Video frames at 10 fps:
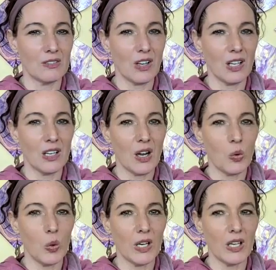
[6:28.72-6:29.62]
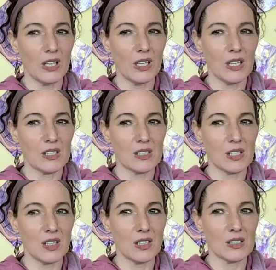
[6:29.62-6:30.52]
Find out what it needs
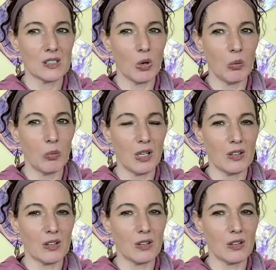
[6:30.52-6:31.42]
in this moment.